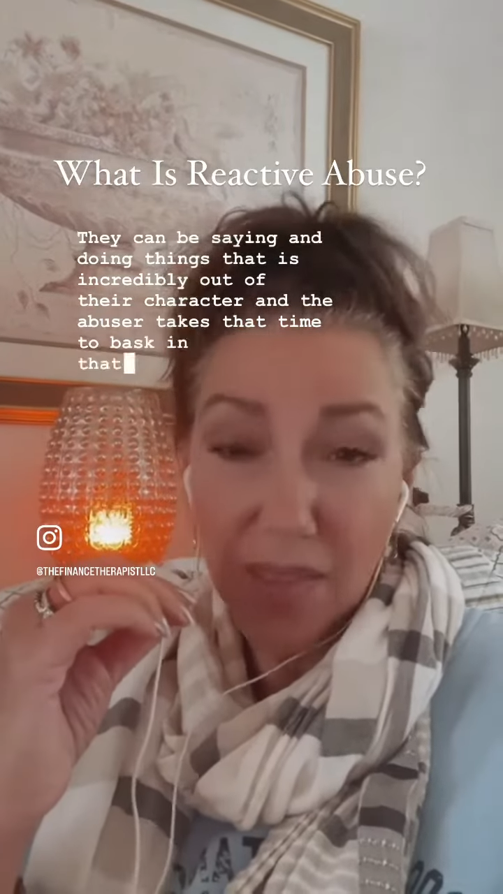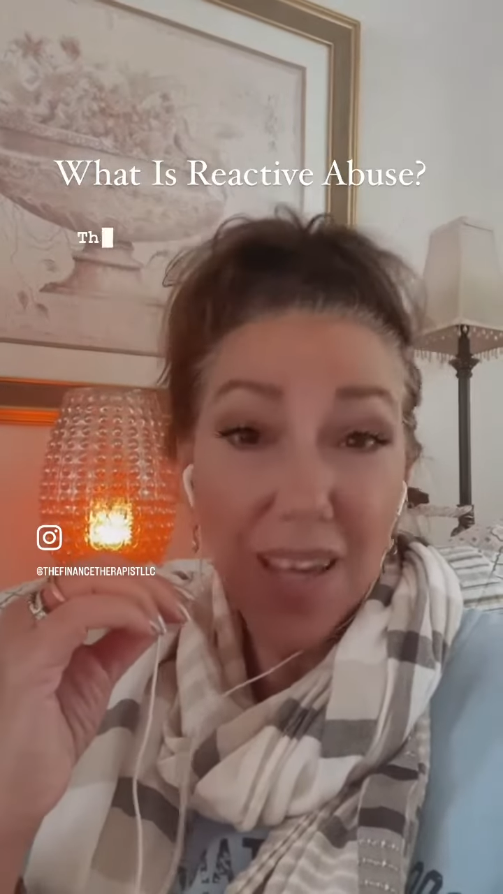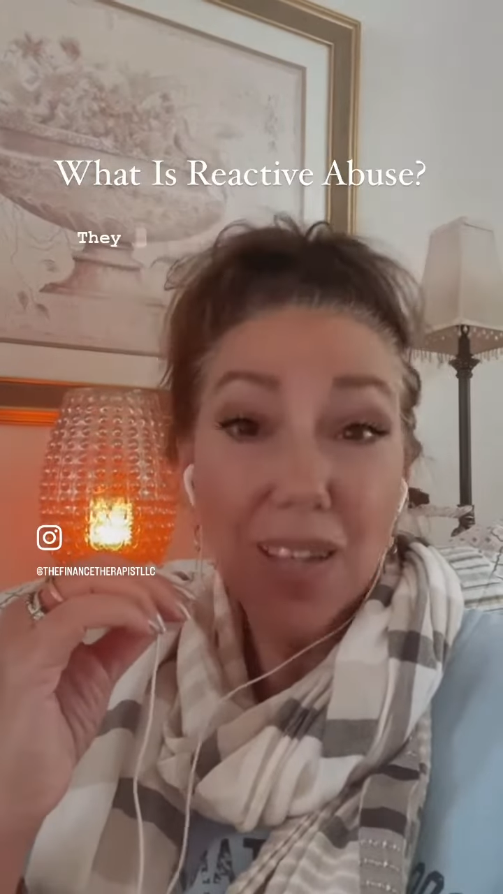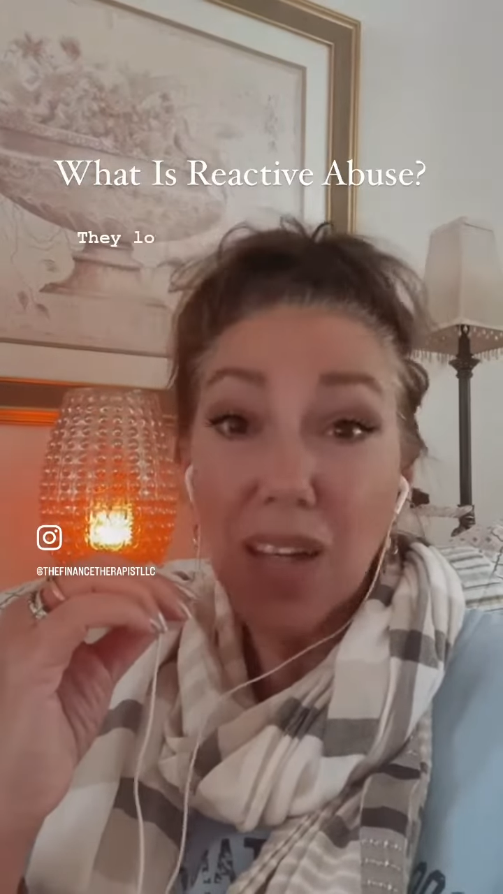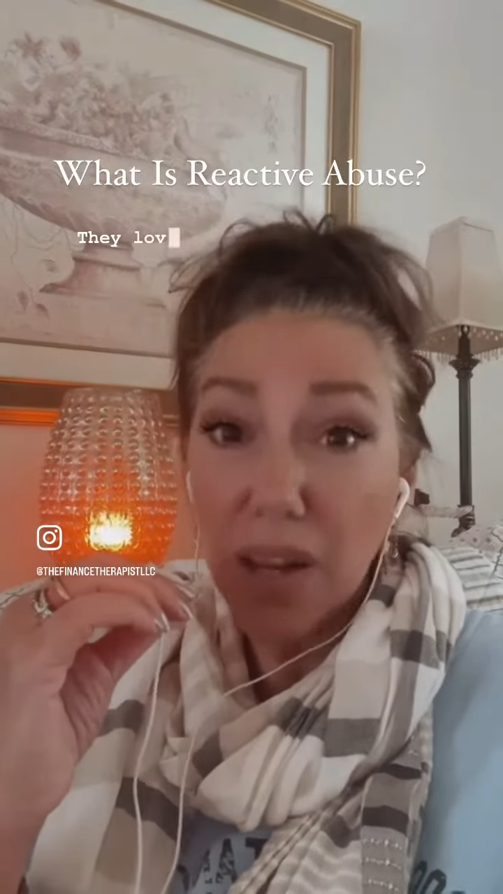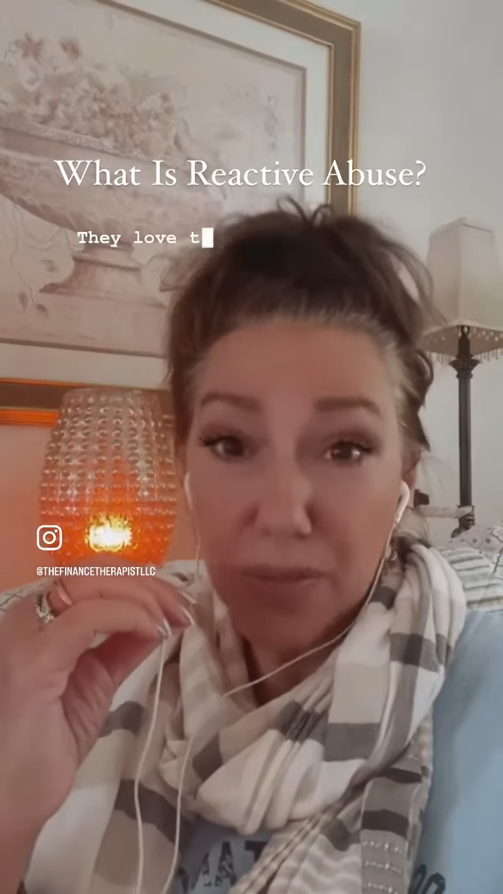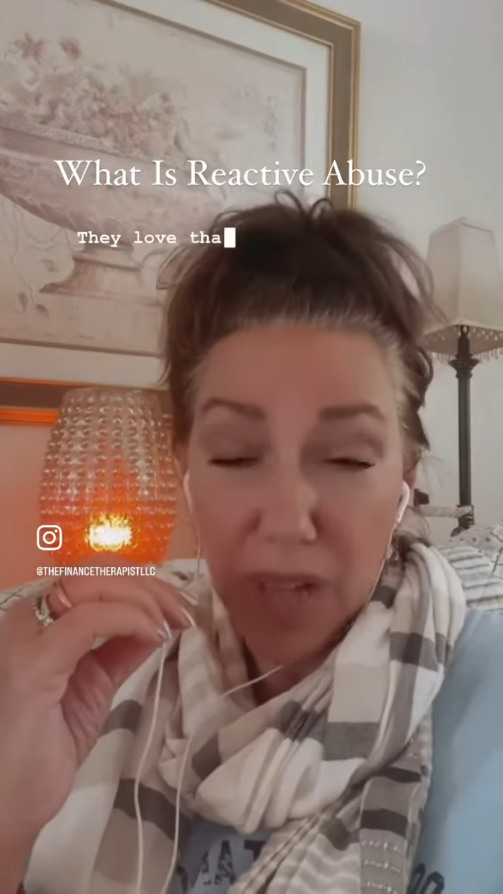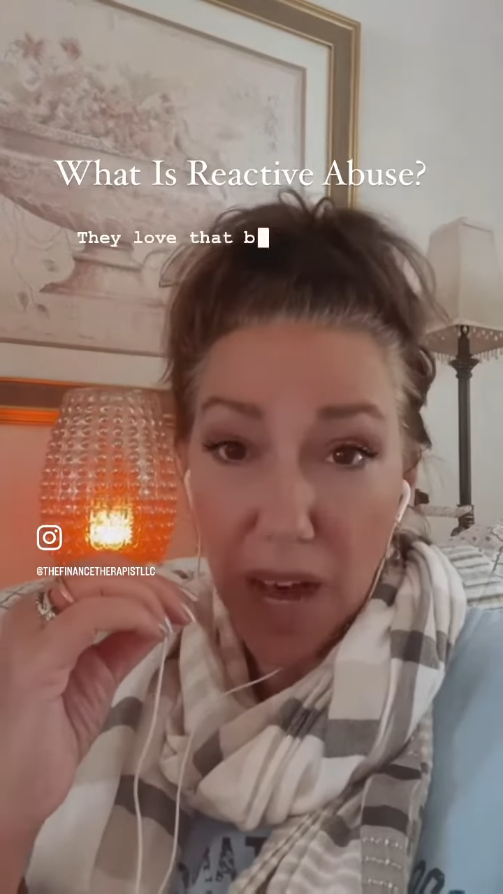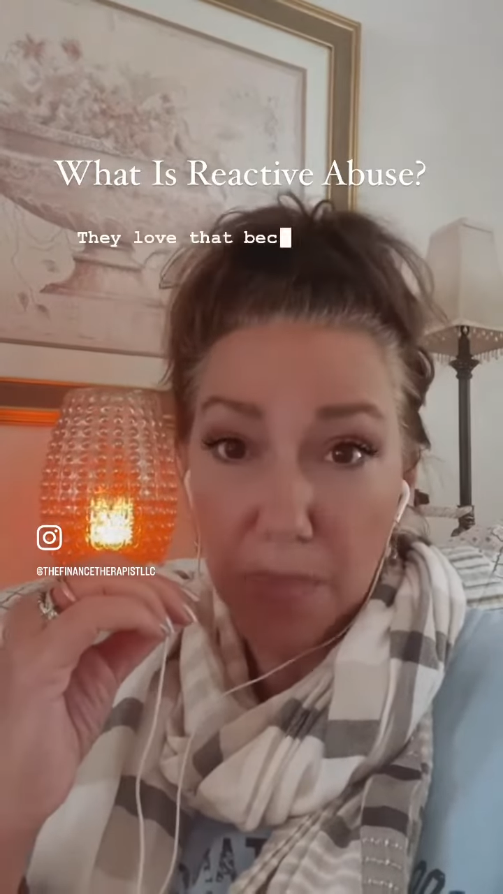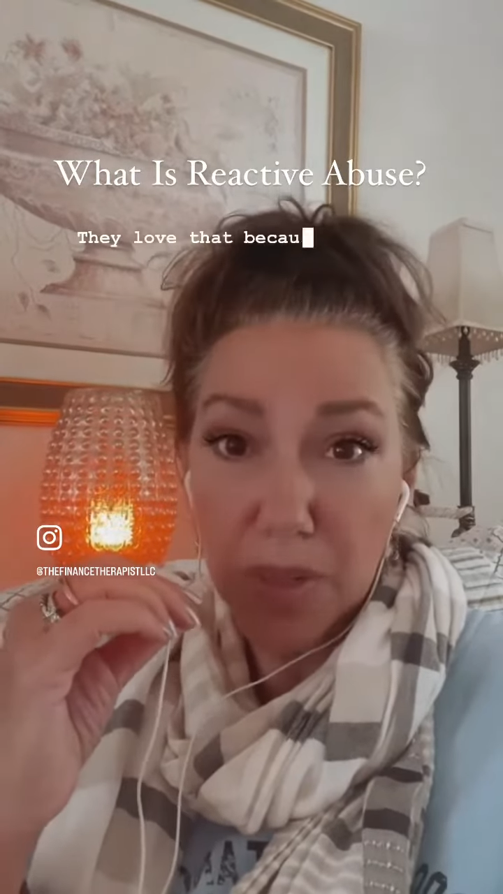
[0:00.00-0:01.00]
They love
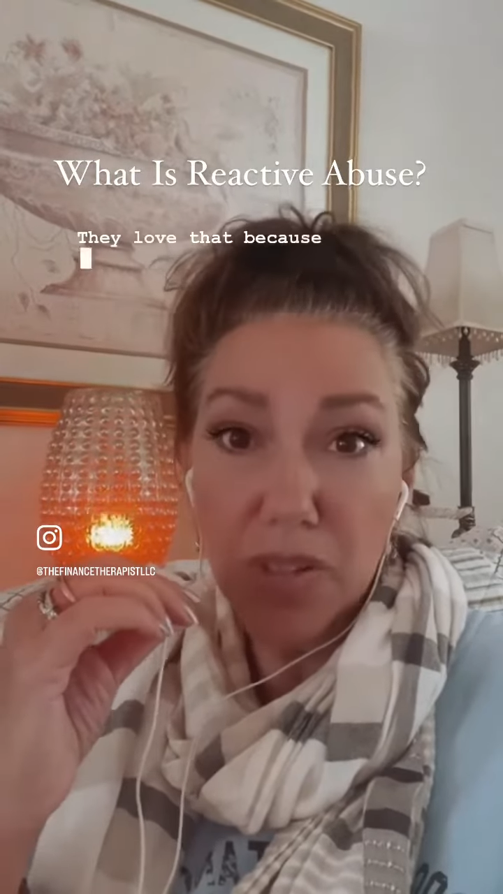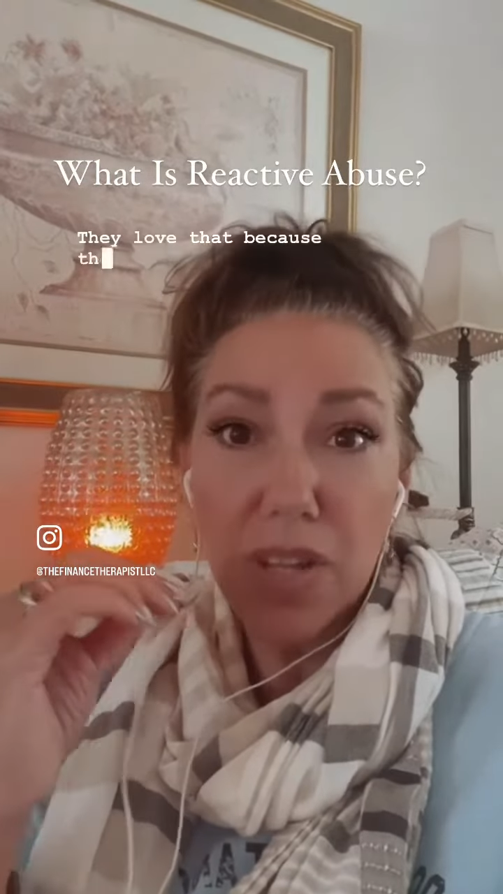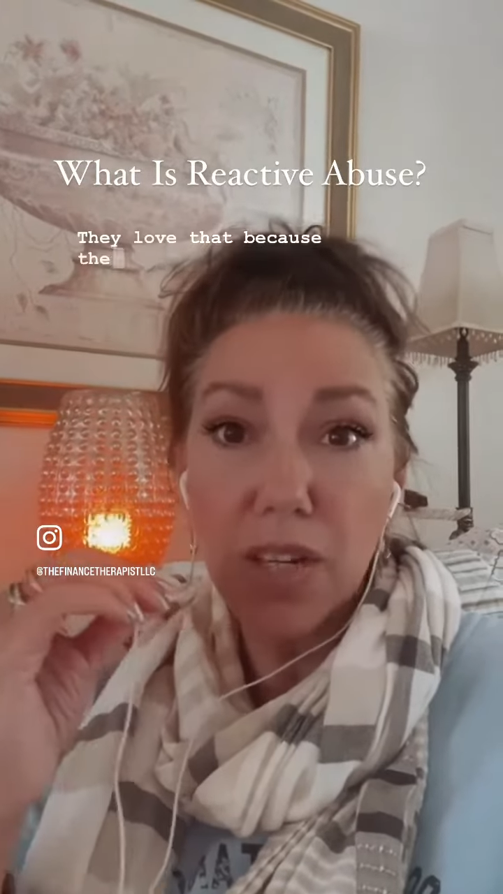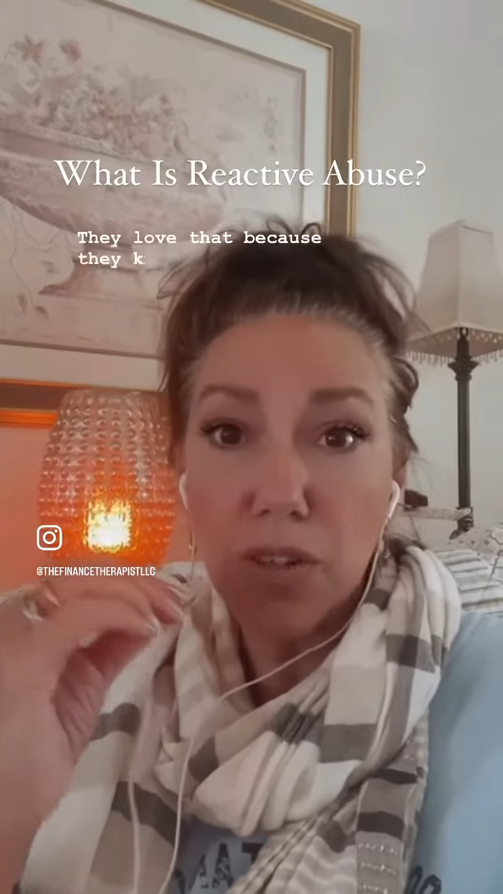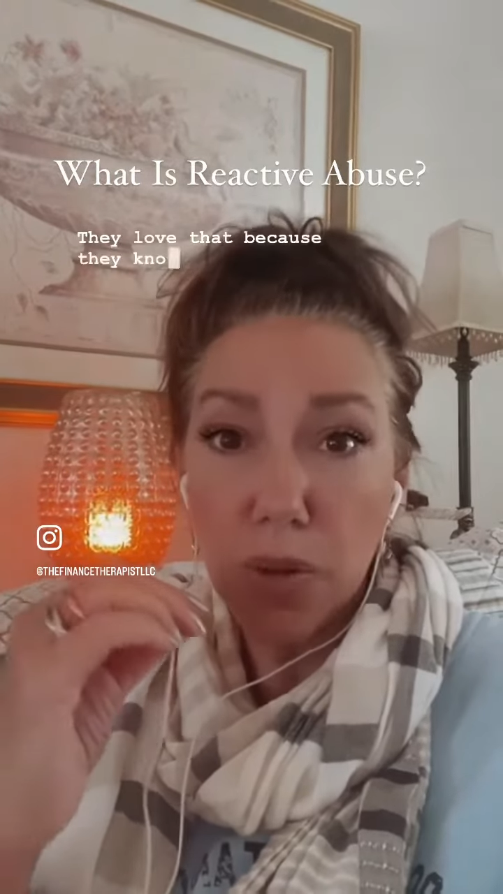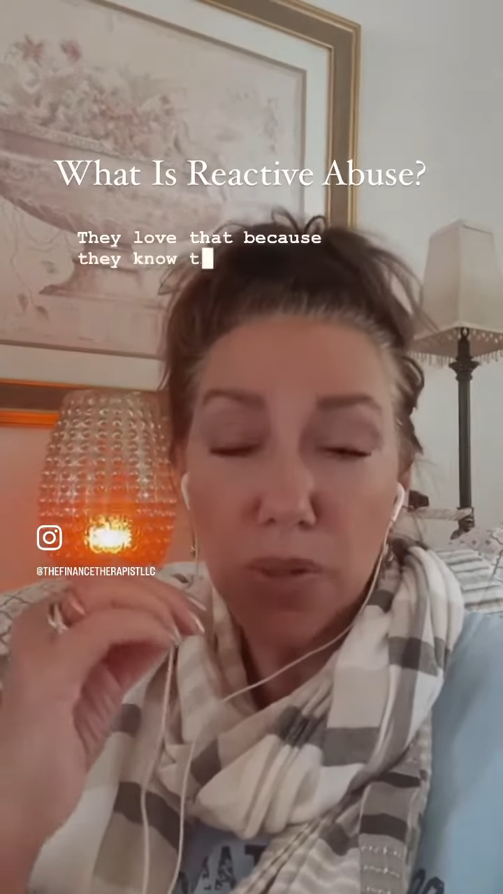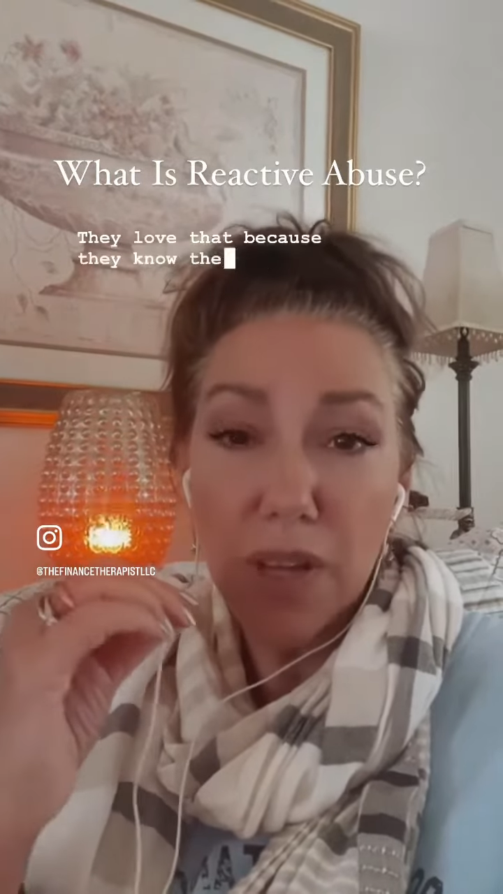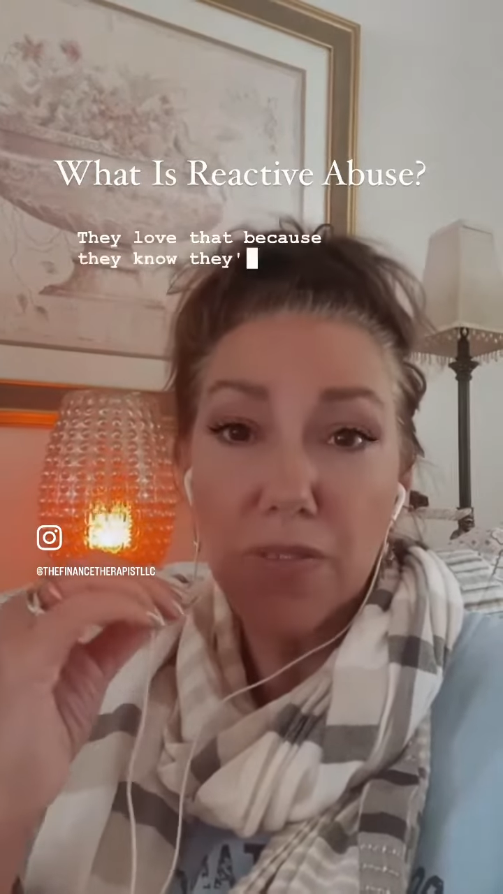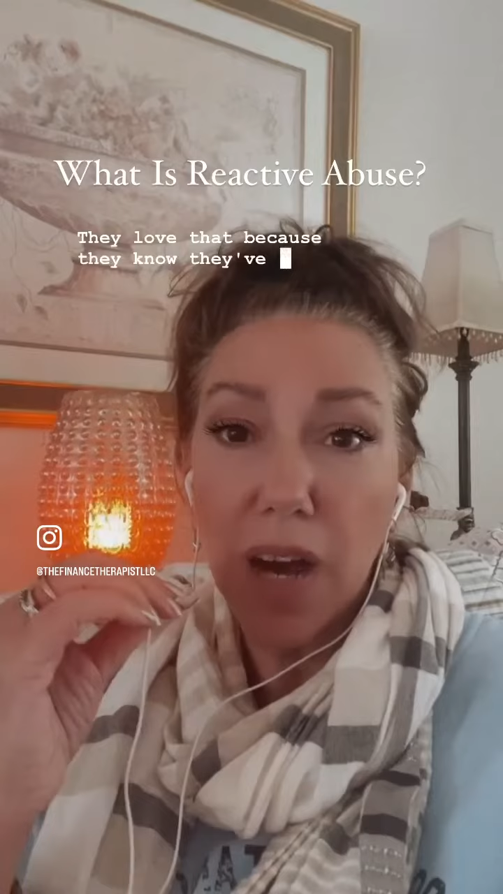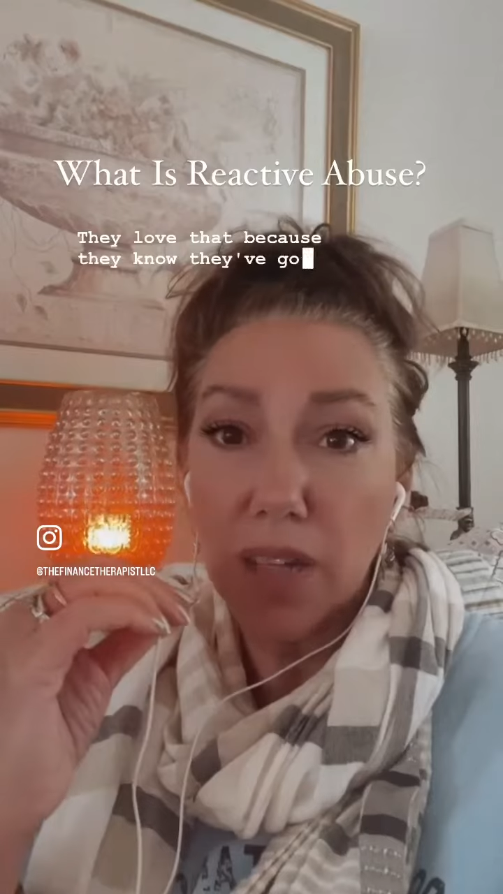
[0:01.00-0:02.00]
that because they know
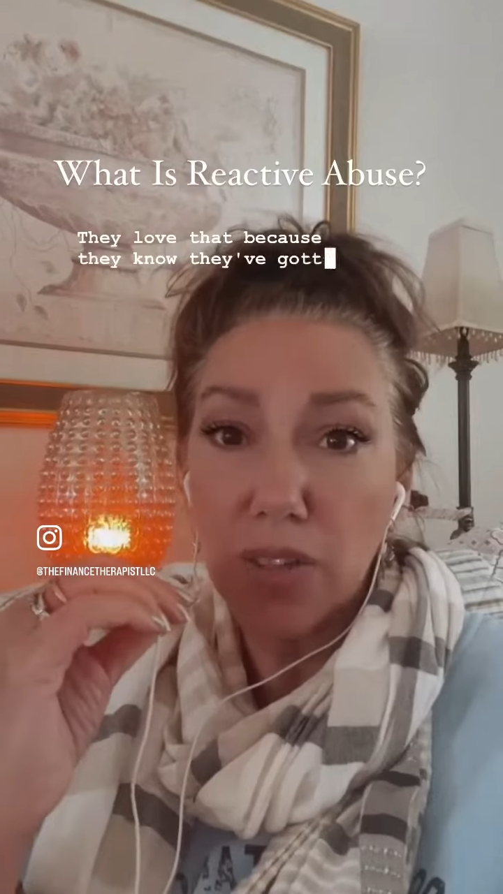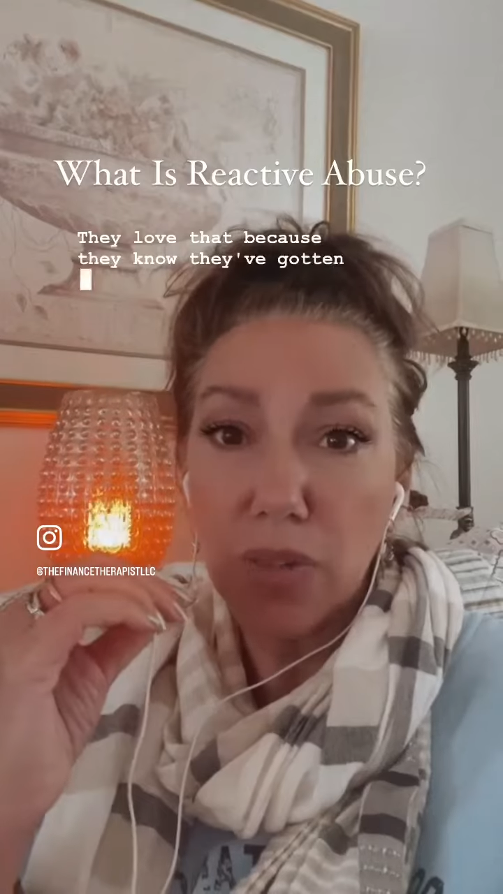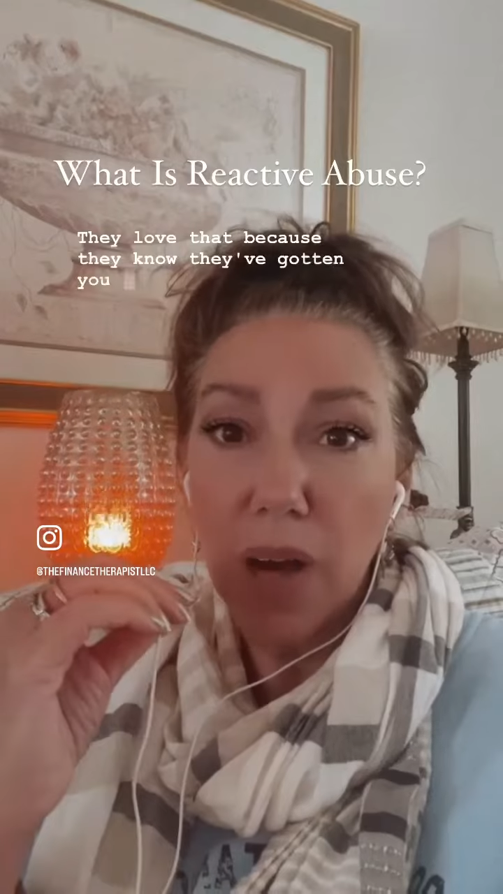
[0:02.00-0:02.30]
they've gotten you